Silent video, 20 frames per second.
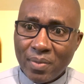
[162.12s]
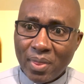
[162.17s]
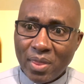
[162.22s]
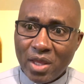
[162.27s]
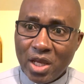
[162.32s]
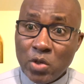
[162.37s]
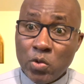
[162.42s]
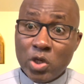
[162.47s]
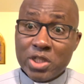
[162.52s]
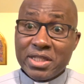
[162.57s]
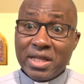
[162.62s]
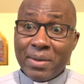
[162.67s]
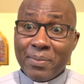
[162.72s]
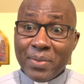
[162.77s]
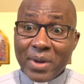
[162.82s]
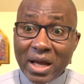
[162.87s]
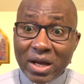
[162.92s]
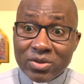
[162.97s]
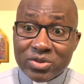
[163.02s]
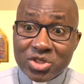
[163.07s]
It was
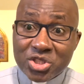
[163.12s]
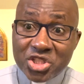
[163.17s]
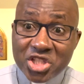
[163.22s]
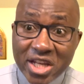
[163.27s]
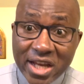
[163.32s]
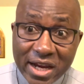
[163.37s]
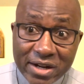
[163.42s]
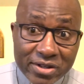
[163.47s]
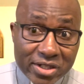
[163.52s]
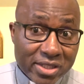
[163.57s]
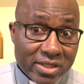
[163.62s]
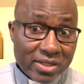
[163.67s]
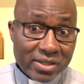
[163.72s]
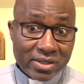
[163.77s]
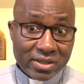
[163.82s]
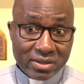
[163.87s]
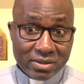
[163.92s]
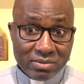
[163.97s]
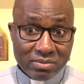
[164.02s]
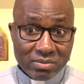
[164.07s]
about
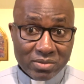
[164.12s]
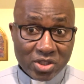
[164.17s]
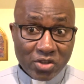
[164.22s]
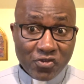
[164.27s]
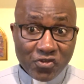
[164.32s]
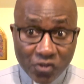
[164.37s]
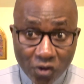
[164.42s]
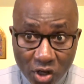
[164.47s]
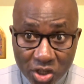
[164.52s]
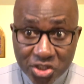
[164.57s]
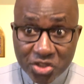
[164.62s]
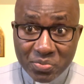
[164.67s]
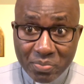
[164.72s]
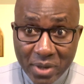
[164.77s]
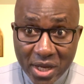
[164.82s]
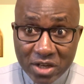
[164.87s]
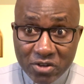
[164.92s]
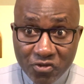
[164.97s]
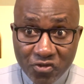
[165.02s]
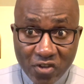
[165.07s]
charity. The first
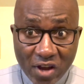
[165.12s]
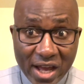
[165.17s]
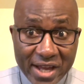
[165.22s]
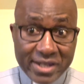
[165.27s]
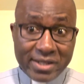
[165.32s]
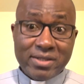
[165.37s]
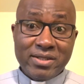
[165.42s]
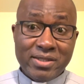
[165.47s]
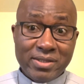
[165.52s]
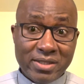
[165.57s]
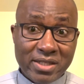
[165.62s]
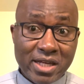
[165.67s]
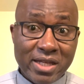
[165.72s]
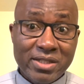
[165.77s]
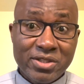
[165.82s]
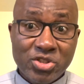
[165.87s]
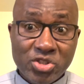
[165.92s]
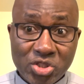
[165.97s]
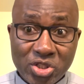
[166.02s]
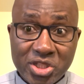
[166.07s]
main fight in the
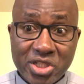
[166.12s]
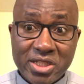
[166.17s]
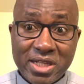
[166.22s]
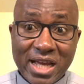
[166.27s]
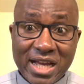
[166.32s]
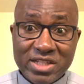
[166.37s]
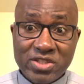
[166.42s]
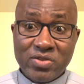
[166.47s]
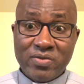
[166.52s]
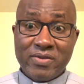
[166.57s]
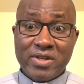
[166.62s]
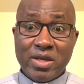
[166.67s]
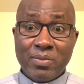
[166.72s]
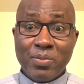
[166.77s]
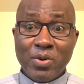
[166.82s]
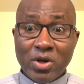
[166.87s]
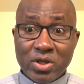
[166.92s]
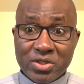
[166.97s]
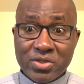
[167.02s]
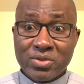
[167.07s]
early church in Acts of the
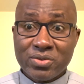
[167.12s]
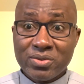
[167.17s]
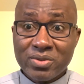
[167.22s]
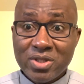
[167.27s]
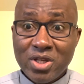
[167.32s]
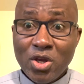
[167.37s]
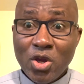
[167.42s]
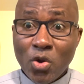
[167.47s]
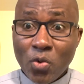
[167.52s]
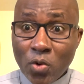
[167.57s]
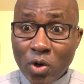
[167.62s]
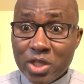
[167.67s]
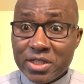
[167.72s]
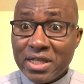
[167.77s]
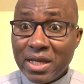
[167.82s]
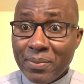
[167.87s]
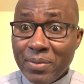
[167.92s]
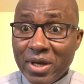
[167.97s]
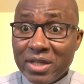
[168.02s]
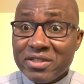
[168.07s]
Apostles was
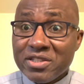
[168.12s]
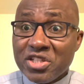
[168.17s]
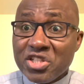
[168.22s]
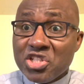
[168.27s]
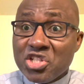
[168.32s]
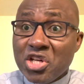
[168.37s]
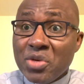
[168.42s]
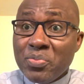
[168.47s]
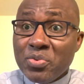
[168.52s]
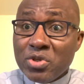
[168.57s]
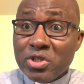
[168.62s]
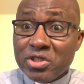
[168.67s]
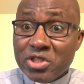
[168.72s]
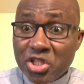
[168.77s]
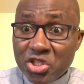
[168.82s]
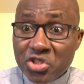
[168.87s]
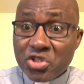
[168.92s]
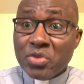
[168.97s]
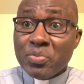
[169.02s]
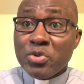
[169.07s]
about
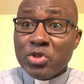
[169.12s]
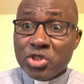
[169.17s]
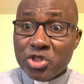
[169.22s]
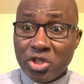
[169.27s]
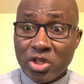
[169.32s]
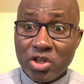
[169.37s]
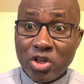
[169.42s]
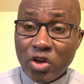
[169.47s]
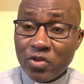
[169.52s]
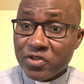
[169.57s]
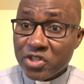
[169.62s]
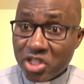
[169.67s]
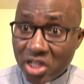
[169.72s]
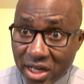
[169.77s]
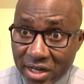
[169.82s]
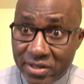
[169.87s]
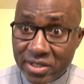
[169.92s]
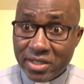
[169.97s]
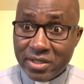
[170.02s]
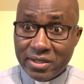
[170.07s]
distribution of
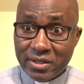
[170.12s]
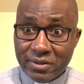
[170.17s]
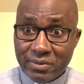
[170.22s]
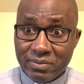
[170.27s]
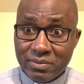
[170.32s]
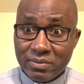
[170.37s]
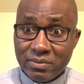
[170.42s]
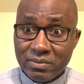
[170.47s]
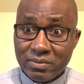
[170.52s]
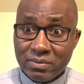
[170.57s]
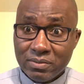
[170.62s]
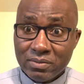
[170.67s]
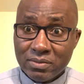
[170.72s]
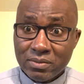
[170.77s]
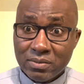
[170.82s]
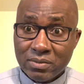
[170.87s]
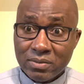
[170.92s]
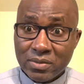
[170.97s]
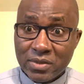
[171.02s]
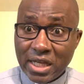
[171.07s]
charity,
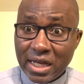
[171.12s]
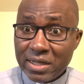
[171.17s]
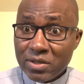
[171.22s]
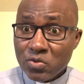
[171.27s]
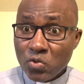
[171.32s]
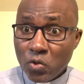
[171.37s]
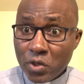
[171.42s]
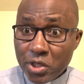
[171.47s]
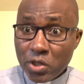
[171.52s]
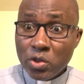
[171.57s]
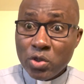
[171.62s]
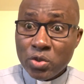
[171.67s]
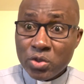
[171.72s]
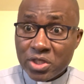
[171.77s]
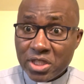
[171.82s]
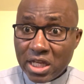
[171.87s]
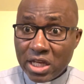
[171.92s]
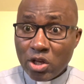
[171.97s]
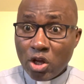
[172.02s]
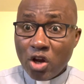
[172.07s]
that
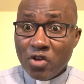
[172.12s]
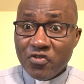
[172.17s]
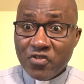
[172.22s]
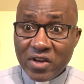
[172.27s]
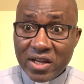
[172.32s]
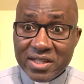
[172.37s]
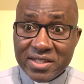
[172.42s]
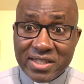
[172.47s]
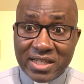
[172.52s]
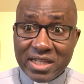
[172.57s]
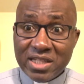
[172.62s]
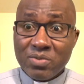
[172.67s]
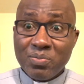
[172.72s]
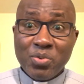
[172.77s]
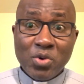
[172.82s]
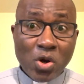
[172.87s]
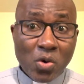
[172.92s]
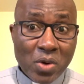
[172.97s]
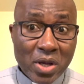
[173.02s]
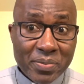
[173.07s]
widows and orphans and the
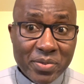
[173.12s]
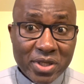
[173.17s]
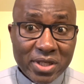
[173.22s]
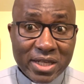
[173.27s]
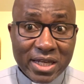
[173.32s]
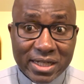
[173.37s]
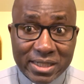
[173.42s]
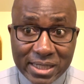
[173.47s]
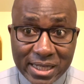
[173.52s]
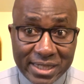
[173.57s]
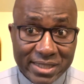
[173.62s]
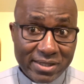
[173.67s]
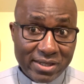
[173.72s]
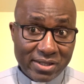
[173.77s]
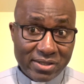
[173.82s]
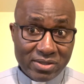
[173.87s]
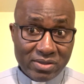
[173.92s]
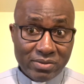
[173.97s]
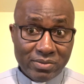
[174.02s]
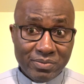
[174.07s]
poor were being
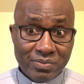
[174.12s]
neglected.